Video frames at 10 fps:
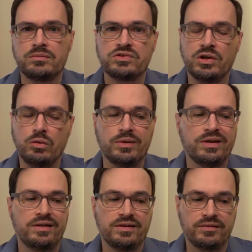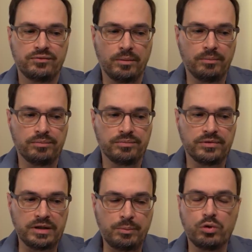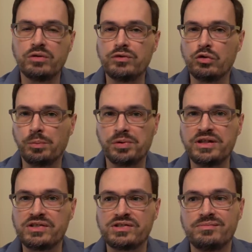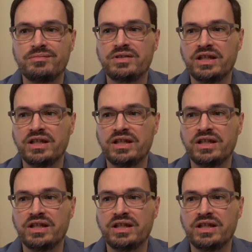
So, from the point of view of the police,